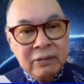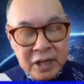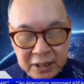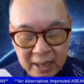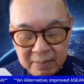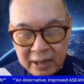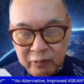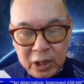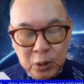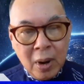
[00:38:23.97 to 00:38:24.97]
regime,
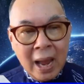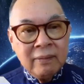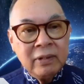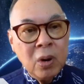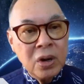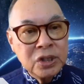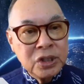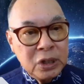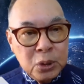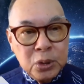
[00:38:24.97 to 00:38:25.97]
and we do have a
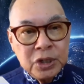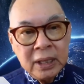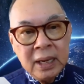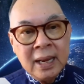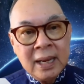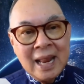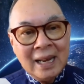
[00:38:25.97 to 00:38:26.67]
constitution